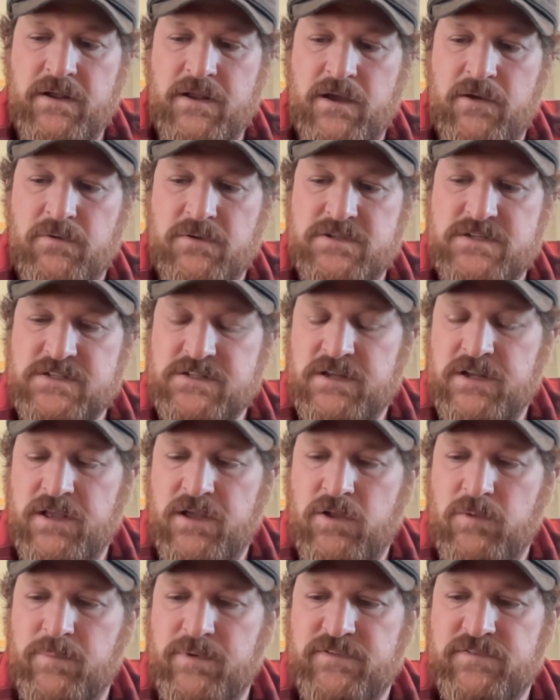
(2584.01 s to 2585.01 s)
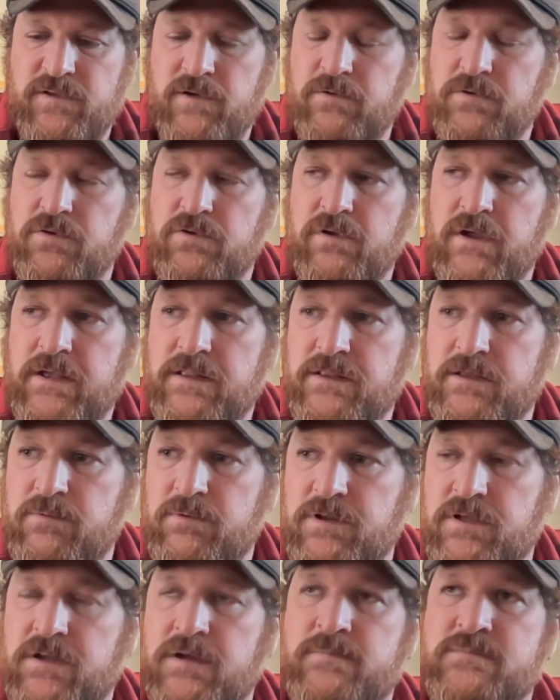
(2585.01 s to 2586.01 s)
now, which is going to help us out greatly
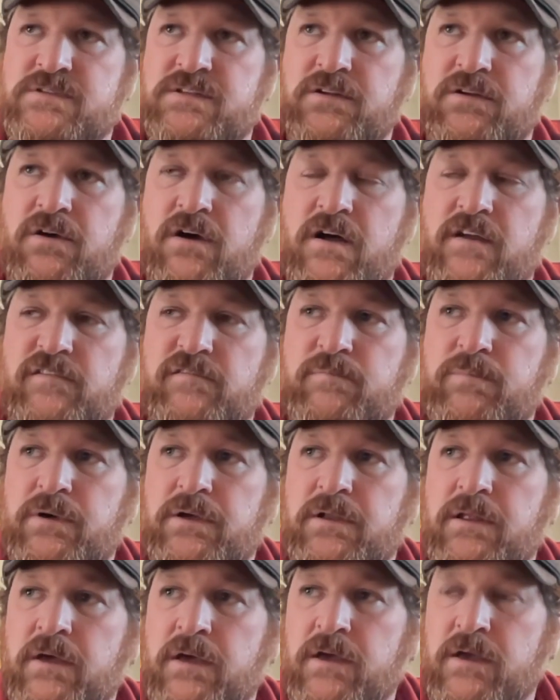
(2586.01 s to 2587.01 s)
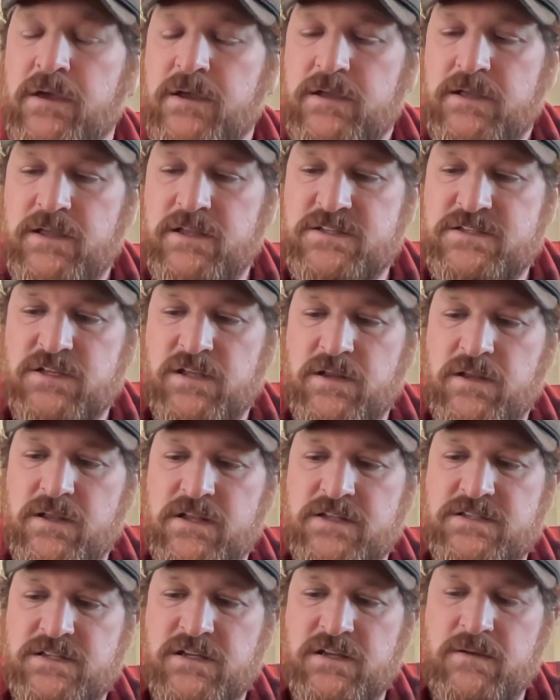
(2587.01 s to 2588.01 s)
when it comes to cost. But it's going
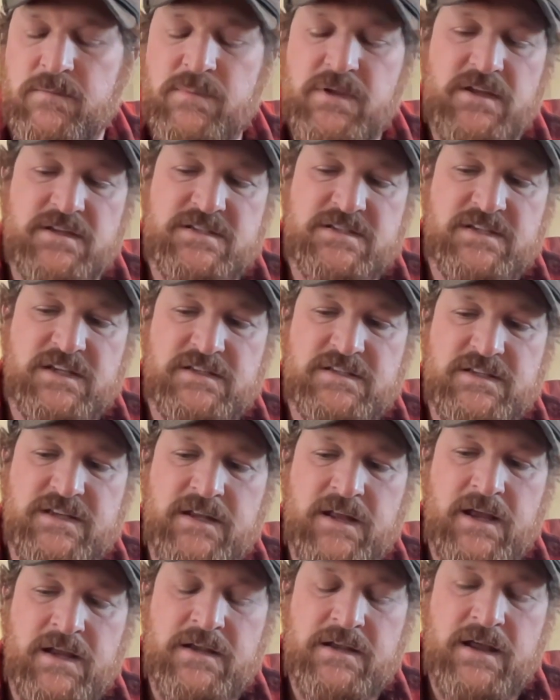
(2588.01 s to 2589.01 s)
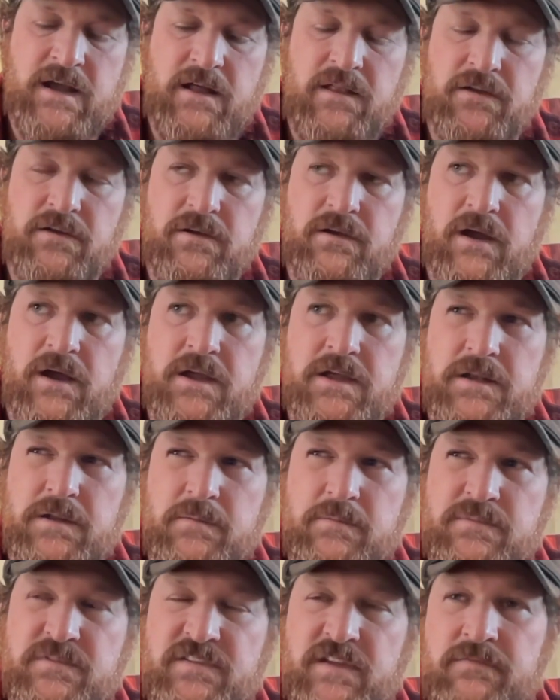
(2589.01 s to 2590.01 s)
to be a $69
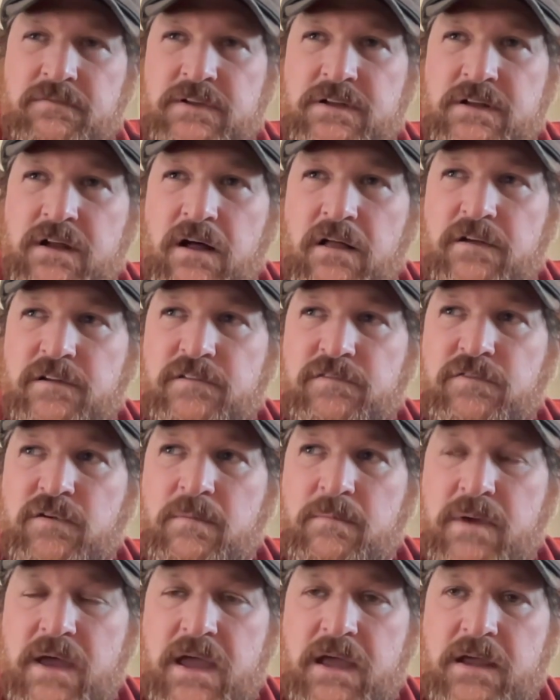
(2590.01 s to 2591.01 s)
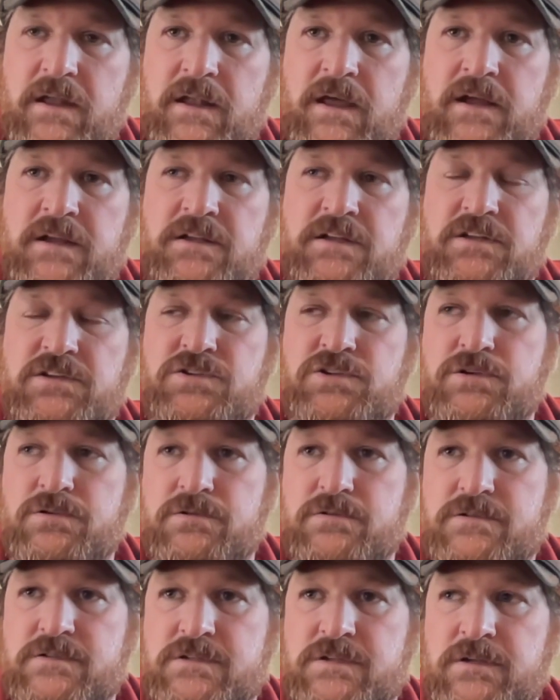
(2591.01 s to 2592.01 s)
item, $70 for a bag of 90
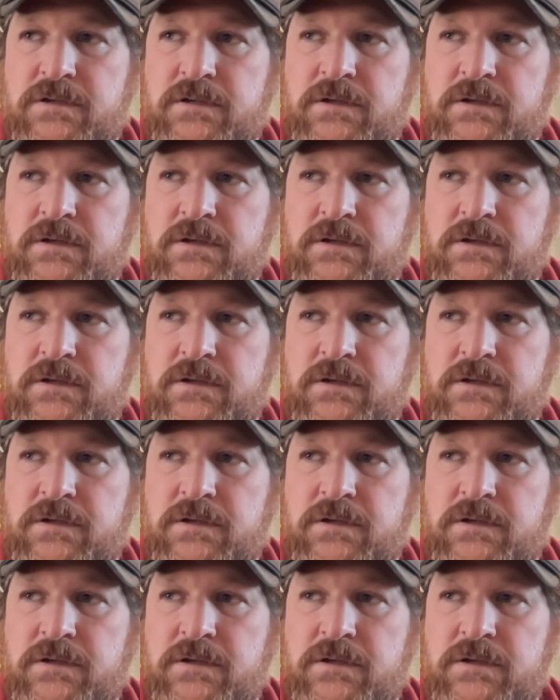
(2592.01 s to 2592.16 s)
chews.